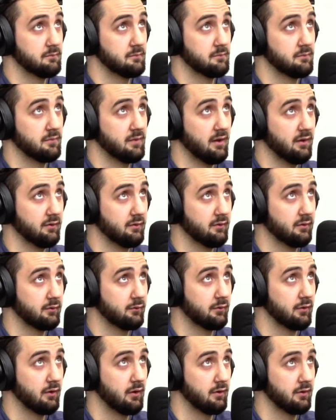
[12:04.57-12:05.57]

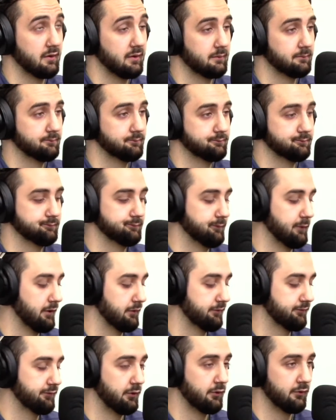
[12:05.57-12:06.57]
technically our
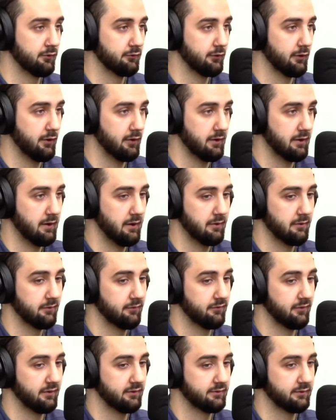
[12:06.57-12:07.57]
phones are already
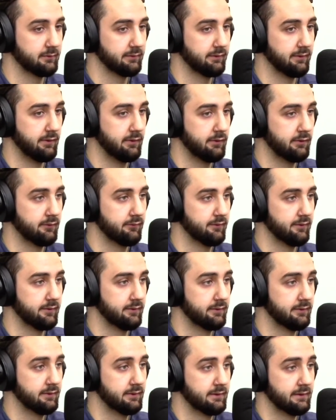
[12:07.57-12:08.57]
interfacing with all
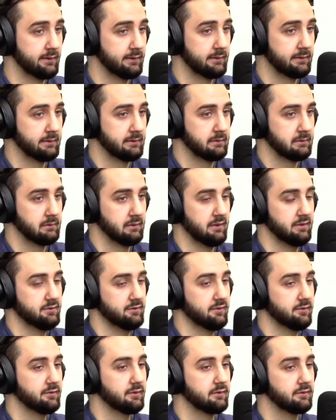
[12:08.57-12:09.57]
of it's
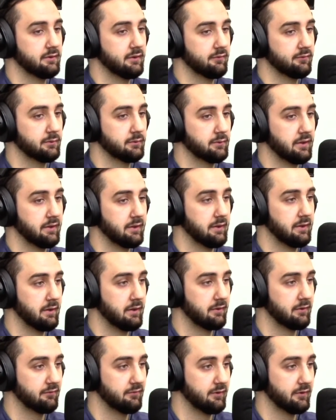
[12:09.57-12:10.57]
just a different way to
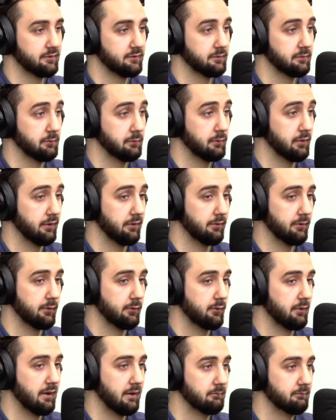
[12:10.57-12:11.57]
interface with the
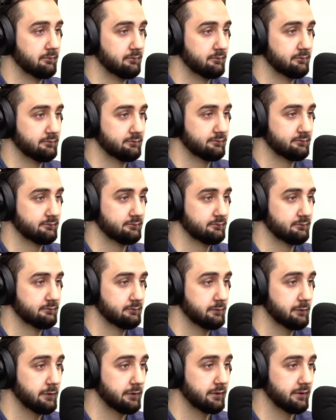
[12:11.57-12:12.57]
web.
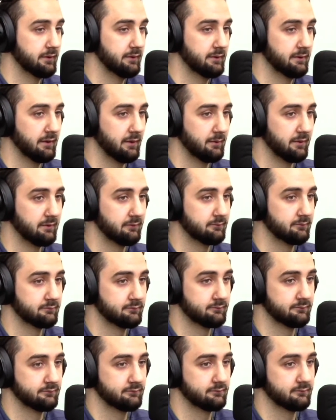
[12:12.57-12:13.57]
Really. I mean,
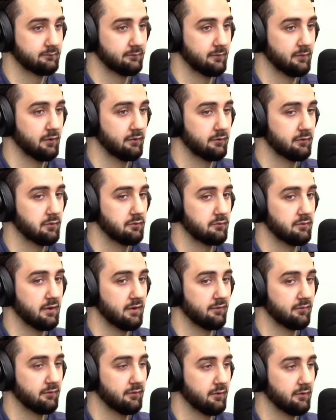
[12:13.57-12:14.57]
there's no
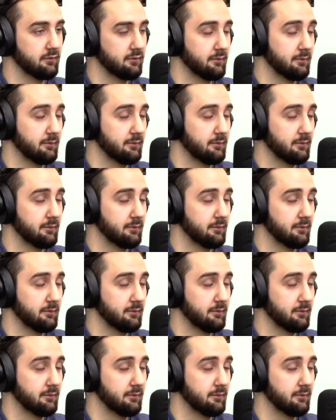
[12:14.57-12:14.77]
difference